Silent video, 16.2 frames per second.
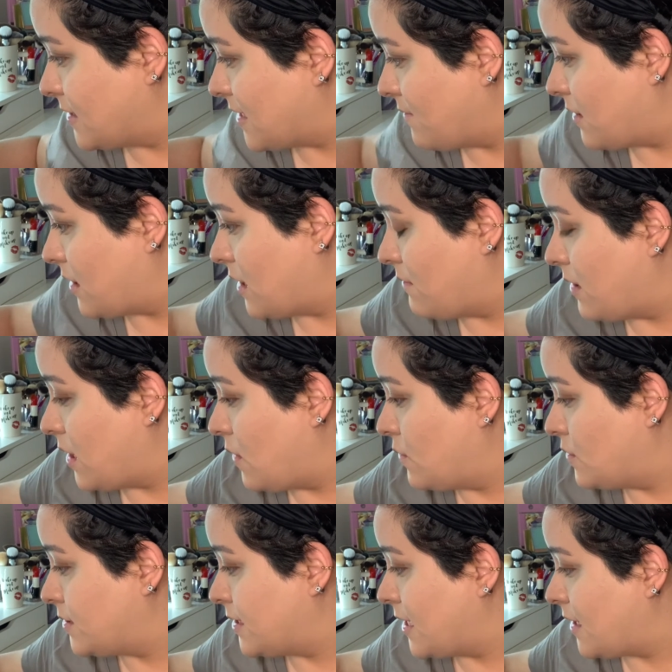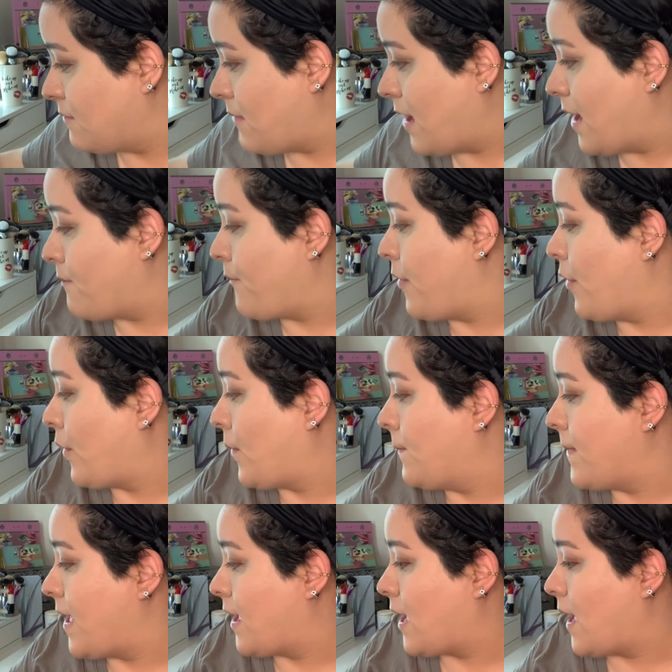I'm going to be using my Milk
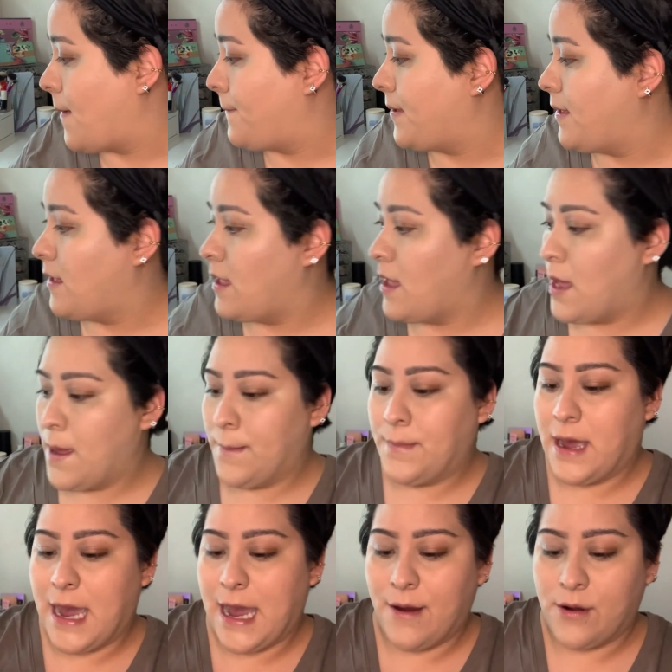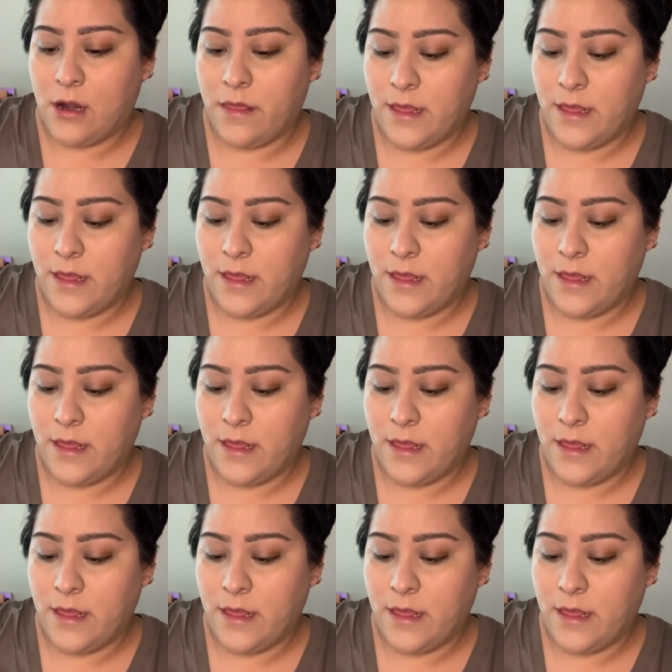Makeup powder.